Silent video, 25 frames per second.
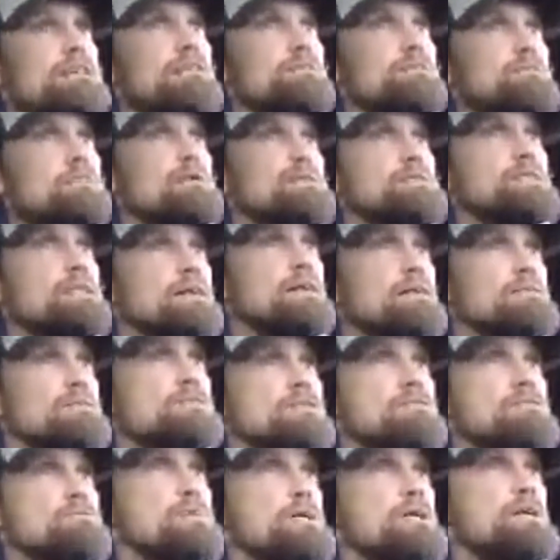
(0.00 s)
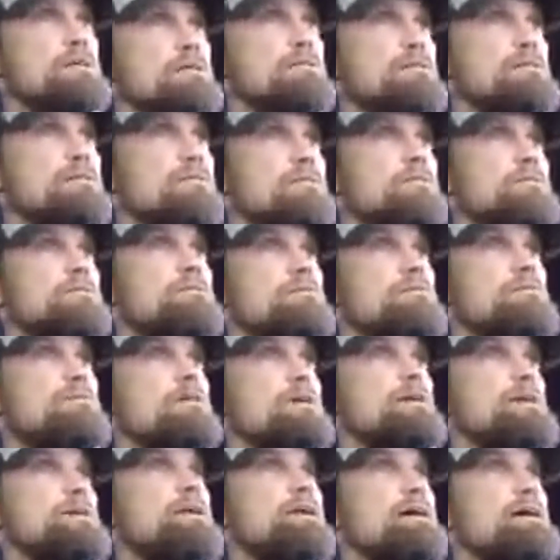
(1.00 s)
See, here's another person gouging me
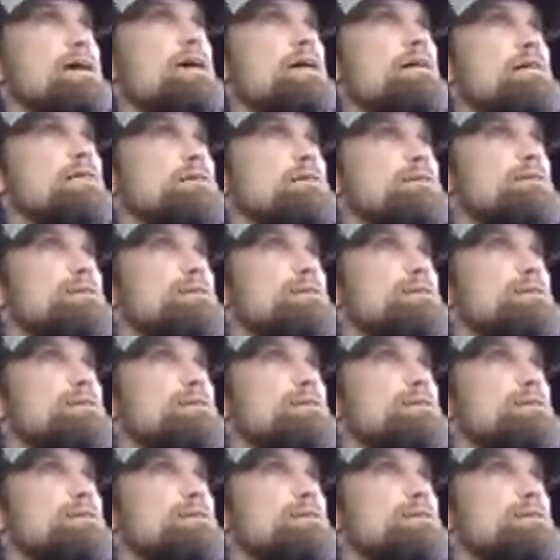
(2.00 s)
right